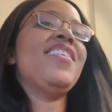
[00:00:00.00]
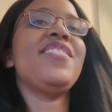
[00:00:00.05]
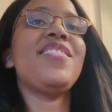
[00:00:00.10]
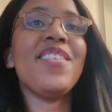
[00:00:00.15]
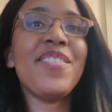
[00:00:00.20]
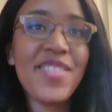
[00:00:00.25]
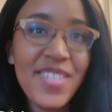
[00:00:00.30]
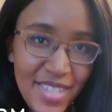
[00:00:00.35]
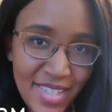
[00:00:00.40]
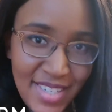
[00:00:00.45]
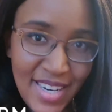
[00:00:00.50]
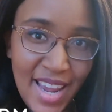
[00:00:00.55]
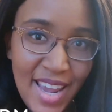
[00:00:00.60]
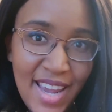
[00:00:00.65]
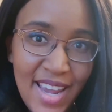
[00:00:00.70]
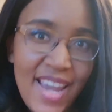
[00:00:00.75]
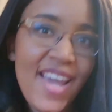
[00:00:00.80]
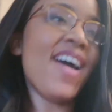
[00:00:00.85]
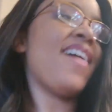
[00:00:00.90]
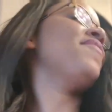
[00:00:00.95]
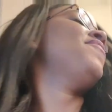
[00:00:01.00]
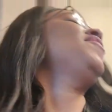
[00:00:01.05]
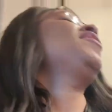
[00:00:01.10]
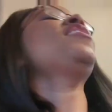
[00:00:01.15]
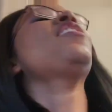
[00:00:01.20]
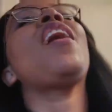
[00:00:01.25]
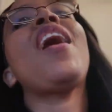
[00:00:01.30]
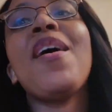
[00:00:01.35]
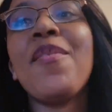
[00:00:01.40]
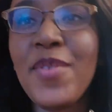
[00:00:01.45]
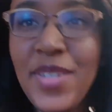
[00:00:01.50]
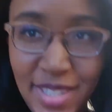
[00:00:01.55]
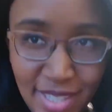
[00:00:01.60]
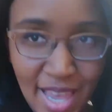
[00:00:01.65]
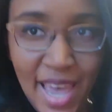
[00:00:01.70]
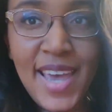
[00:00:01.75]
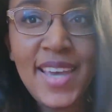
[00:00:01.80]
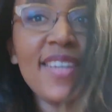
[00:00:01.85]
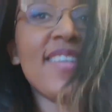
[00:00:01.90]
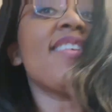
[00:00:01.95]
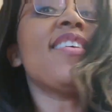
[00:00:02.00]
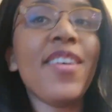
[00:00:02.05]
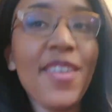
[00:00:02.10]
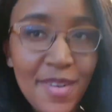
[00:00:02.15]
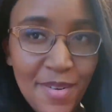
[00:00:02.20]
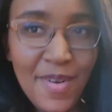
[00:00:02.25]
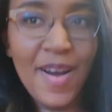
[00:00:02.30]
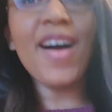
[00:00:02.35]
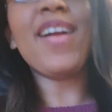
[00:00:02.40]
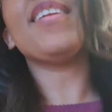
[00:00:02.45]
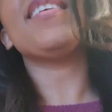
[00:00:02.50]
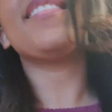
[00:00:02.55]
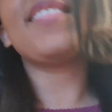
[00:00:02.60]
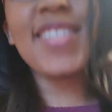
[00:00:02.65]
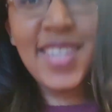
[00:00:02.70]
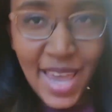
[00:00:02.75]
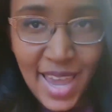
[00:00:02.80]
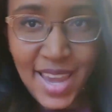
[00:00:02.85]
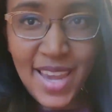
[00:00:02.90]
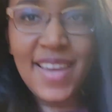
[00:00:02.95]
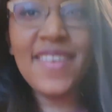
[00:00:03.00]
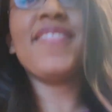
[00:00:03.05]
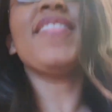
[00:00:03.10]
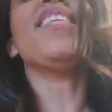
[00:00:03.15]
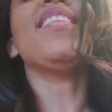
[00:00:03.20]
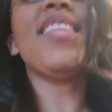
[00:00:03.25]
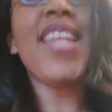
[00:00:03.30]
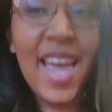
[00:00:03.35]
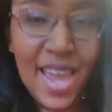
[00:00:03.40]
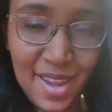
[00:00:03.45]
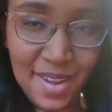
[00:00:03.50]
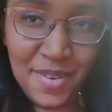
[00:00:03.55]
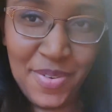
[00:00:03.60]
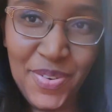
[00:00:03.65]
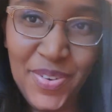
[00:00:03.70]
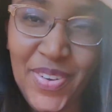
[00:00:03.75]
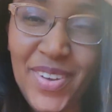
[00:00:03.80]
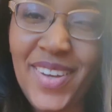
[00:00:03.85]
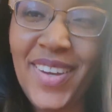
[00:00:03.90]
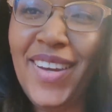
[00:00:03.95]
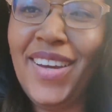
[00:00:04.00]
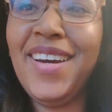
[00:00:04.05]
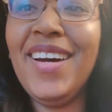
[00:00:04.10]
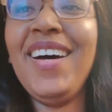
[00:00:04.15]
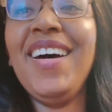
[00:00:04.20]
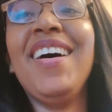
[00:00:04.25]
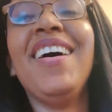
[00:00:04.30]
So today I figured I would take you on a day of the life.